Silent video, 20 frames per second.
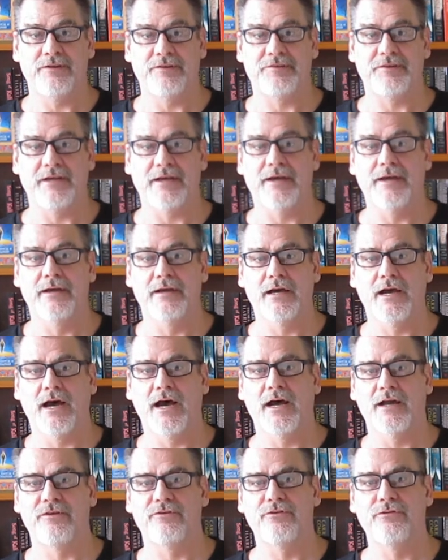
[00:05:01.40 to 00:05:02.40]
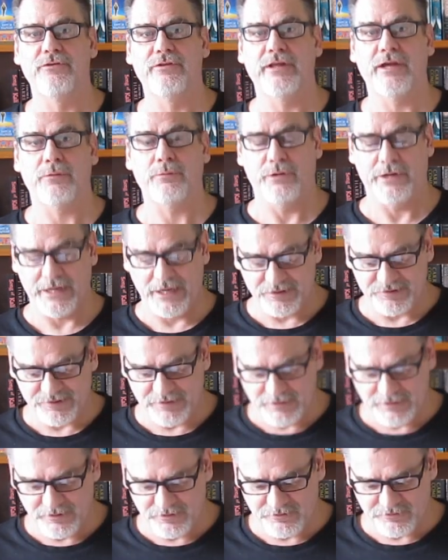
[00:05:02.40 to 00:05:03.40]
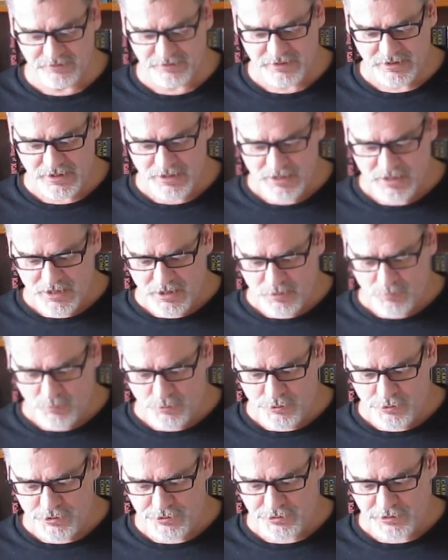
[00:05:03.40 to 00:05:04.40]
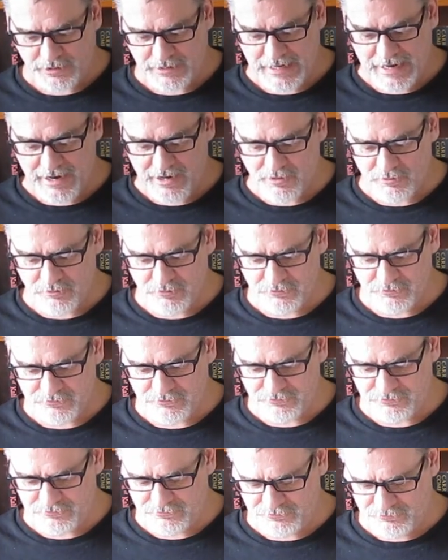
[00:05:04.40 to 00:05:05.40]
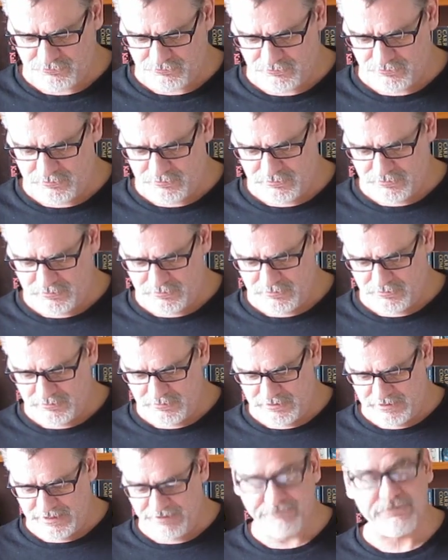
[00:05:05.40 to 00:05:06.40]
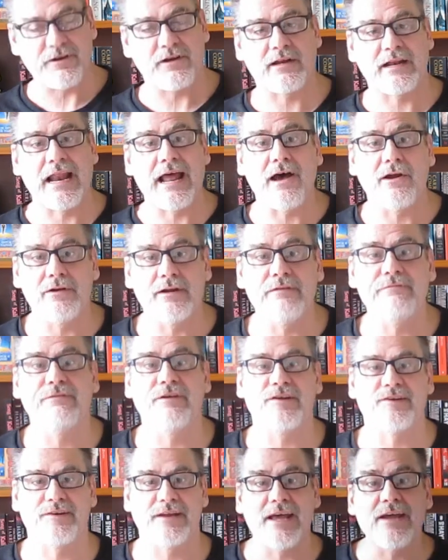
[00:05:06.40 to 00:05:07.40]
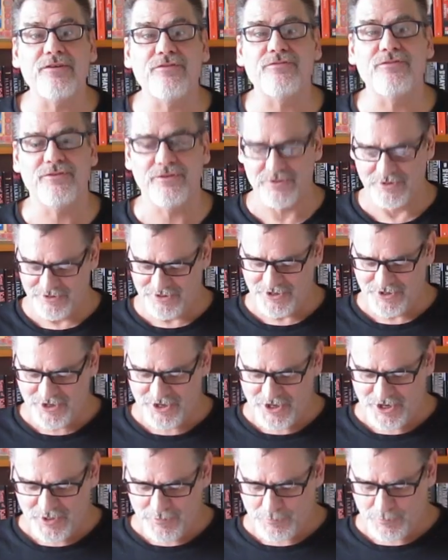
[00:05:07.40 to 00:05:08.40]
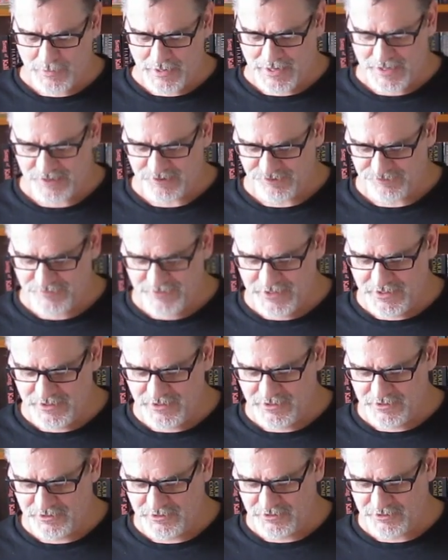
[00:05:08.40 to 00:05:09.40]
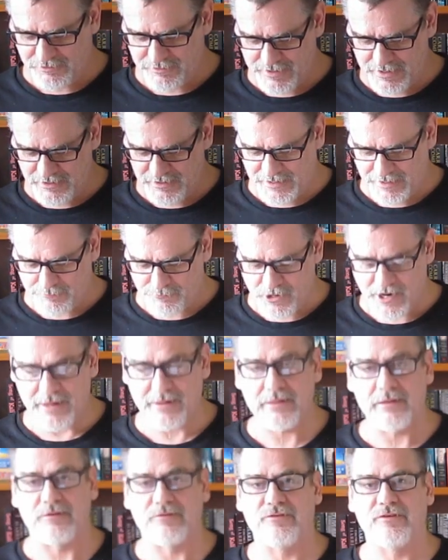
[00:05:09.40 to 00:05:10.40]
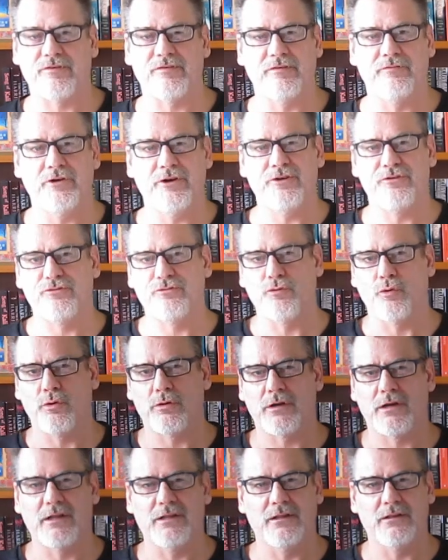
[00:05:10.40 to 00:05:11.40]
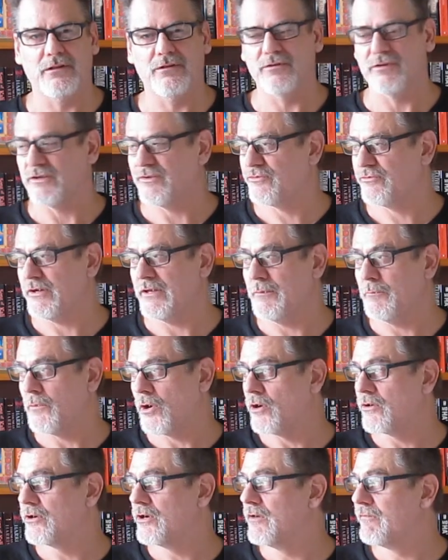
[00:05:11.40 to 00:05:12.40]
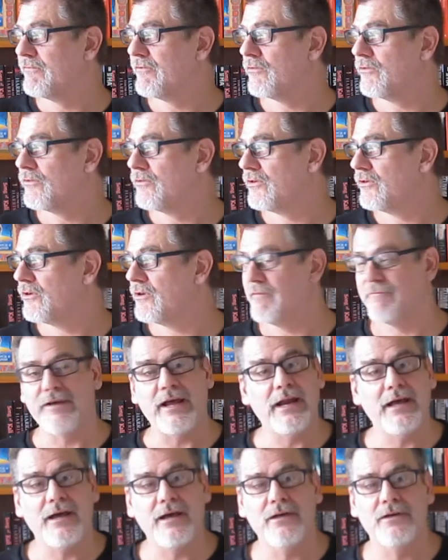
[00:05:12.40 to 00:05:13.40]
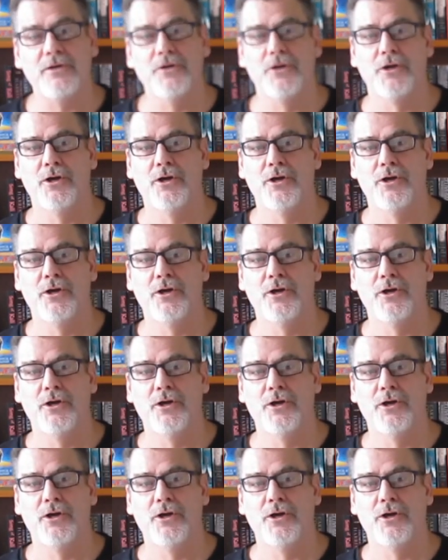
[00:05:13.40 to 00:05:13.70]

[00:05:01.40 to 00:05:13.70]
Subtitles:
this year. Two that were excellent were Clowns, Clown Infestation by Sven Kamrath. It's just a very short little extreme horror novella